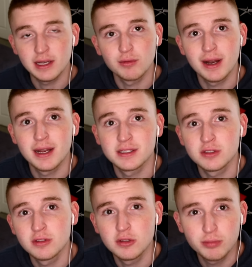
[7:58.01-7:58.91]
like right next
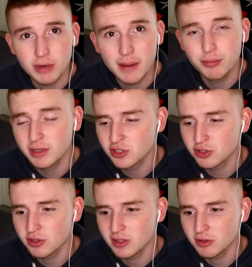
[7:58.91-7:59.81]
to you, I'm pretty
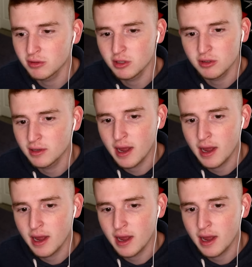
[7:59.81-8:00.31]
sure you'd, you'd